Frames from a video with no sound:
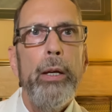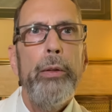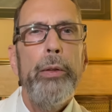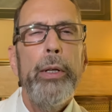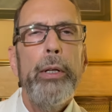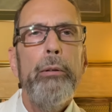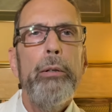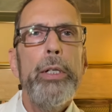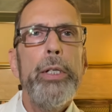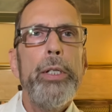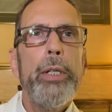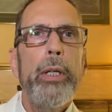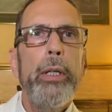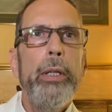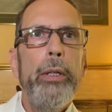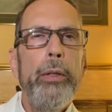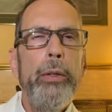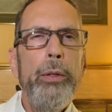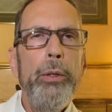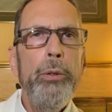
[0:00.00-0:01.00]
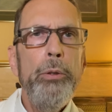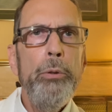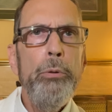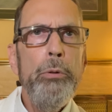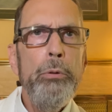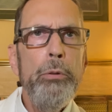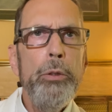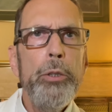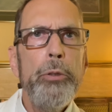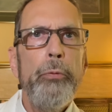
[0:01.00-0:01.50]
There is a
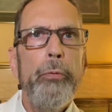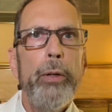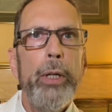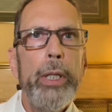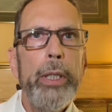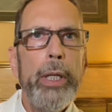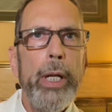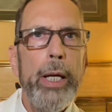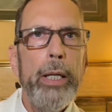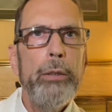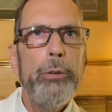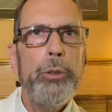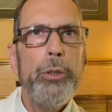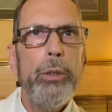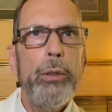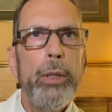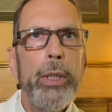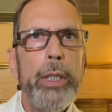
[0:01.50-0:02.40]
huge financial